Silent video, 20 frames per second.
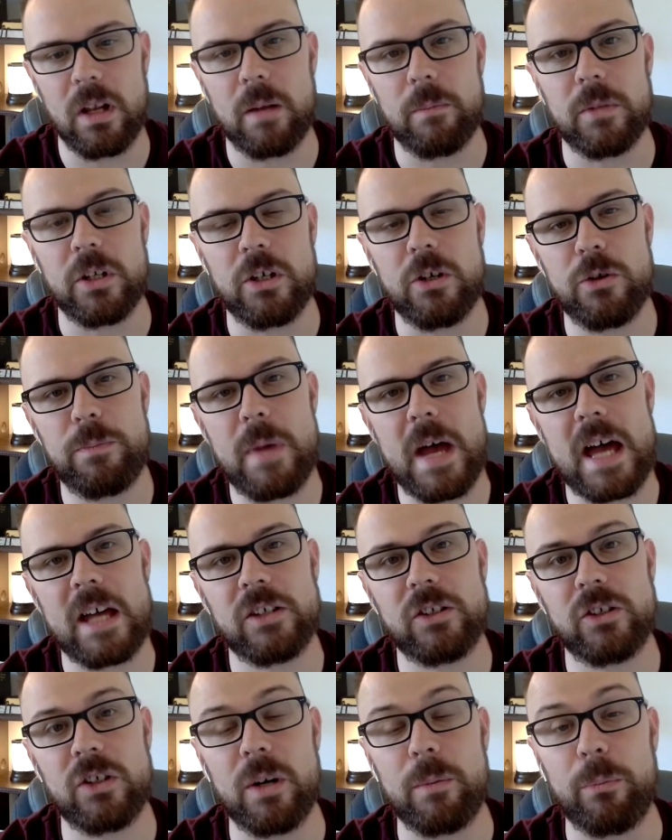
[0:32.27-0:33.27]
I'm the youth
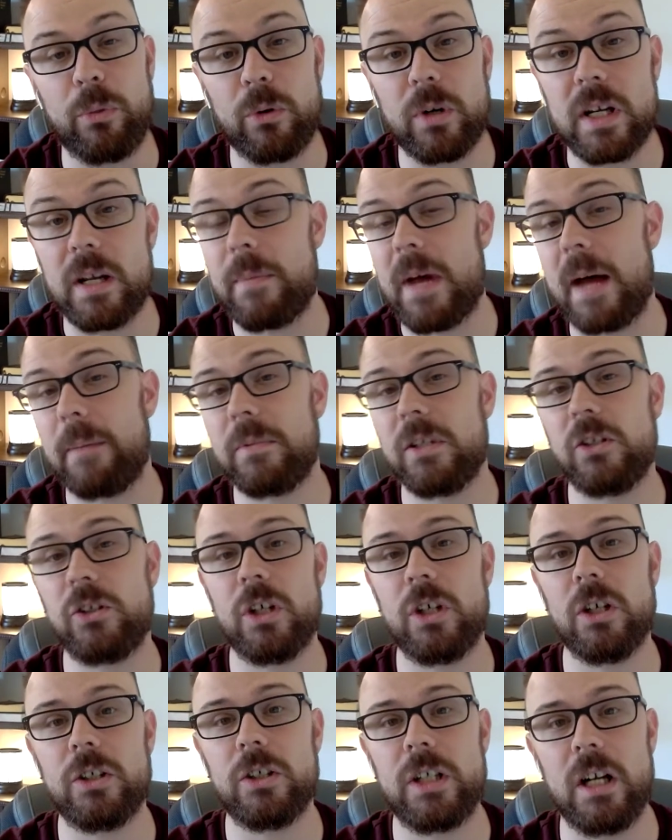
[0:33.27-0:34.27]
pastor at Berea Baptist
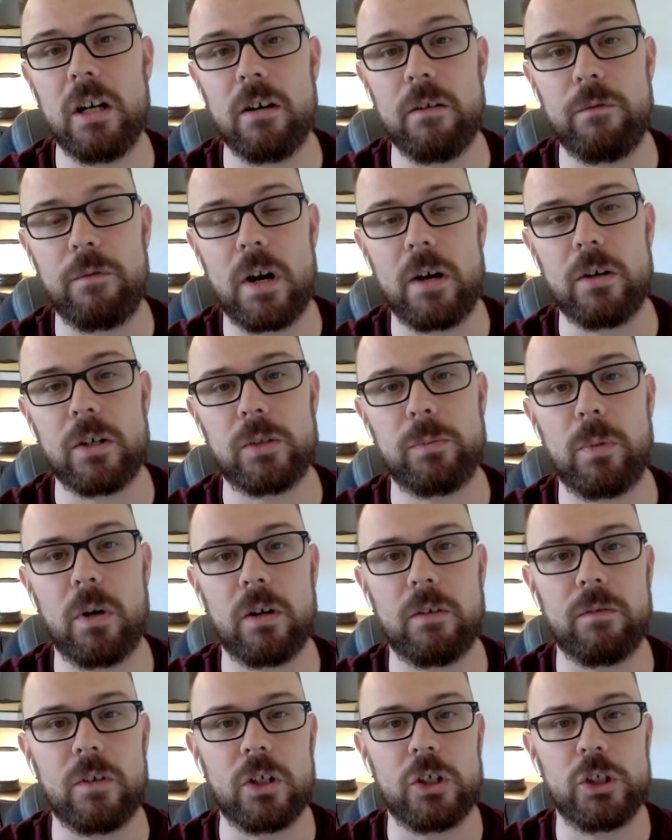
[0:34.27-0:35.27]
Church here in
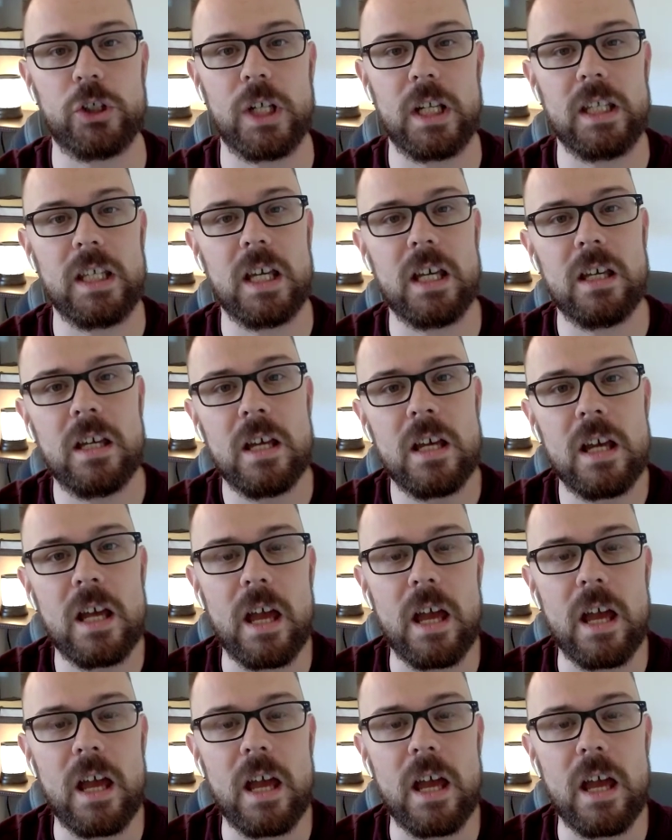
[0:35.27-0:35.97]
Fredericksburg, Virginia.